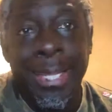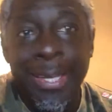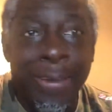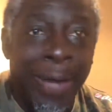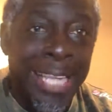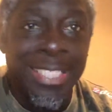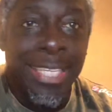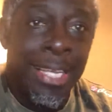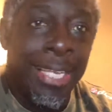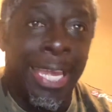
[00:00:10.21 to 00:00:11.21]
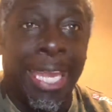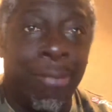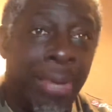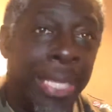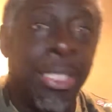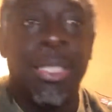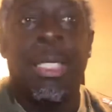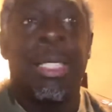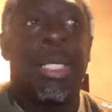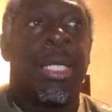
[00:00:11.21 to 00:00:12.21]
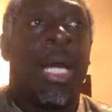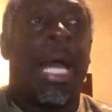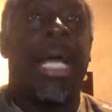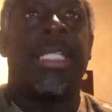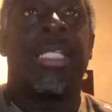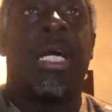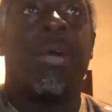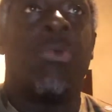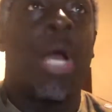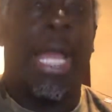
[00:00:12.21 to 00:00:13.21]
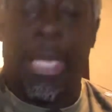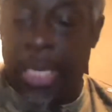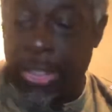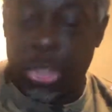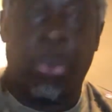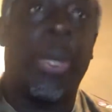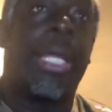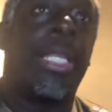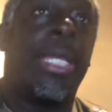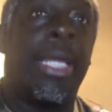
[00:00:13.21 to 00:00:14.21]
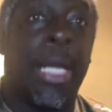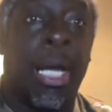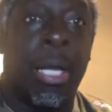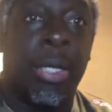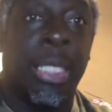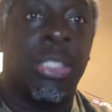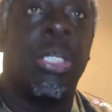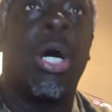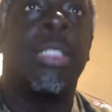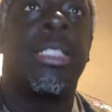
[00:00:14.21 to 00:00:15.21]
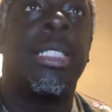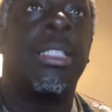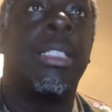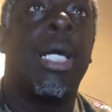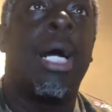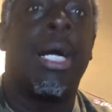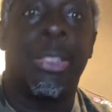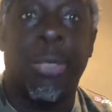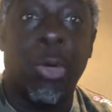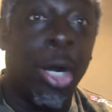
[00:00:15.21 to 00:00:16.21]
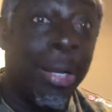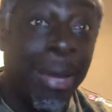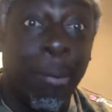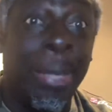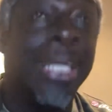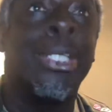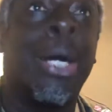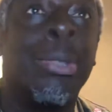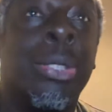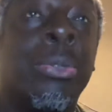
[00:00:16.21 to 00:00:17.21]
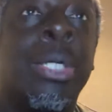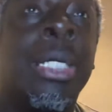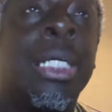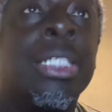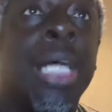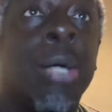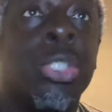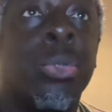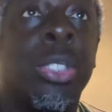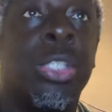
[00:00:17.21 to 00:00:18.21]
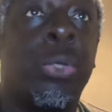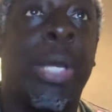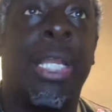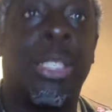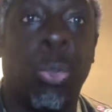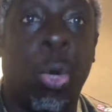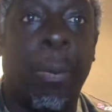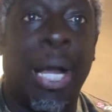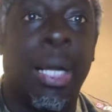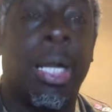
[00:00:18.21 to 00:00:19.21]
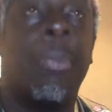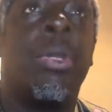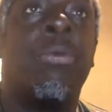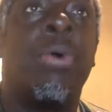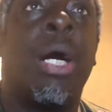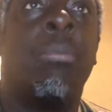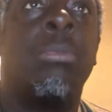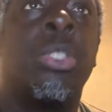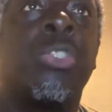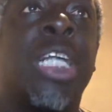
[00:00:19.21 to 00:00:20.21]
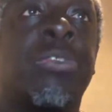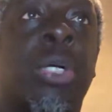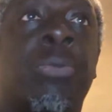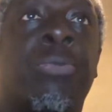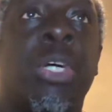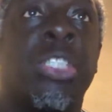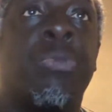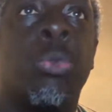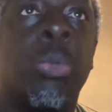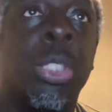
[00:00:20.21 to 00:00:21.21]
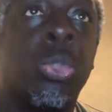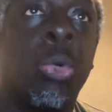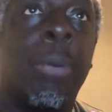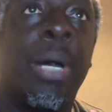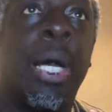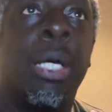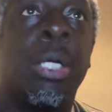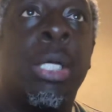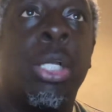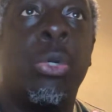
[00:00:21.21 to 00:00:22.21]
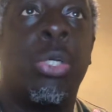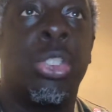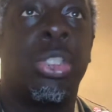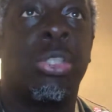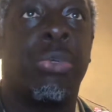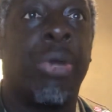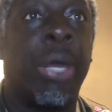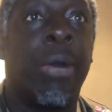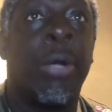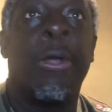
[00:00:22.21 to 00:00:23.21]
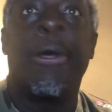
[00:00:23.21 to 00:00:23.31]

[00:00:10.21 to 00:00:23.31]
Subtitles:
nice evening. And right, let's quickly get started because I've got another meeting to go through. So I'm just going to just quickly talk about a couple of transfers. First of all, we want to talk about Lucas Torreira.